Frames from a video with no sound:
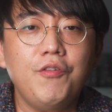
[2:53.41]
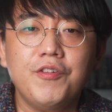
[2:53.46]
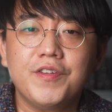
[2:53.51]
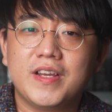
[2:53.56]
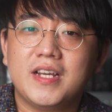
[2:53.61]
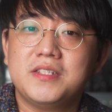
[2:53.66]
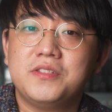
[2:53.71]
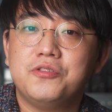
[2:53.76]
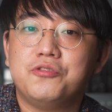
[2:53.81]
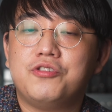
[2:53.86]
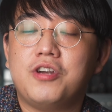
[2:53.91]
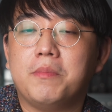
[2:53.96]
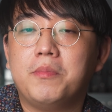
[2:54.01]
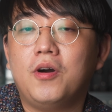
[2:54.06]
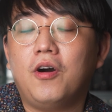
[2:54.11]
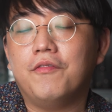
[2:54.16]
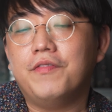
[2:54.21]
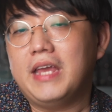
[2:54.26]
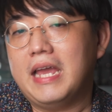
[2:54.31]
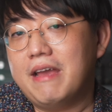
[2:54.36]
regards to
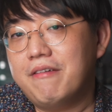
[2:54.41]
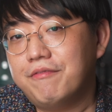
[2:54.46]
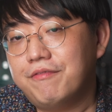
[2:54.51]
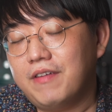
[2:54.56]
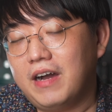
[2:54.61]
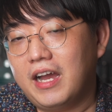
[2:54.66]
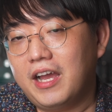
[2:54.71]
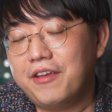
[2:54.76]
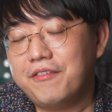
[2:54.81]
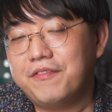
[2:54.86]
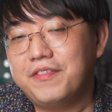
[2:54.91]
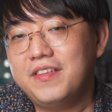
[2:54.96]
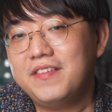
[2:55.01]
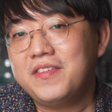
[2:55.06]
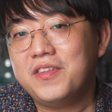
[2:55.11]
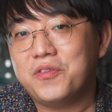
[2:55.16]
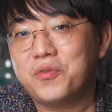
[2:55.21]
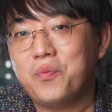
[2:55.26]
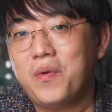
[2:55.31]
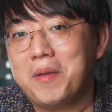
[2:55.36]
treble of the M5,
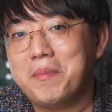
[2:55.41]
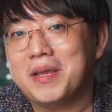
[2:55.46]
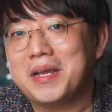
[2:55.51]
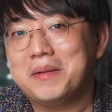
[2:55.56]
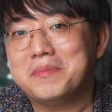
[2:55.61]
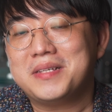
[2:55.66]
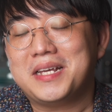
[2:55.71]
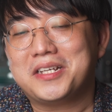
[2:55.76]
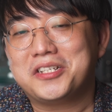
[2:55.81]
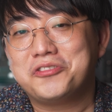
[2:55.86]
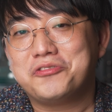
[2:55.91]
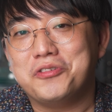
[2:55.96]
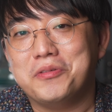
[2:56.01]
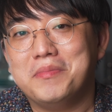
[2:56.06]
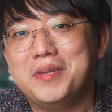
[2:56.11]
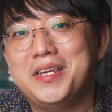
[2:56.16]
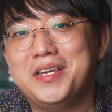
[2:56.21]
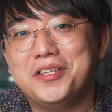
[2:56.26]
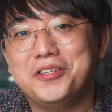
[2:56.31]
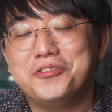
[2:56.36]
this is where it becomes
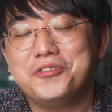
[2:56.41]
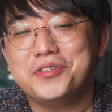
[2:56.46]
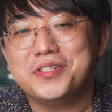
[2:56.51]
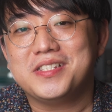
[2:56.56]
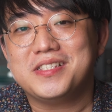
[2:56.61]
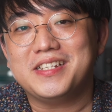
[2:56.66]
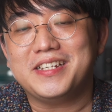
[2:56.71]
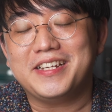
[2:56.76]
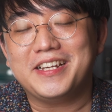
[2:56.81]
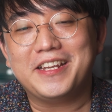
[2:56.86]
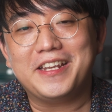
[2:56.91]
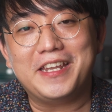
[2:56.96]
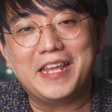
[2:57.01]
extremely interesting.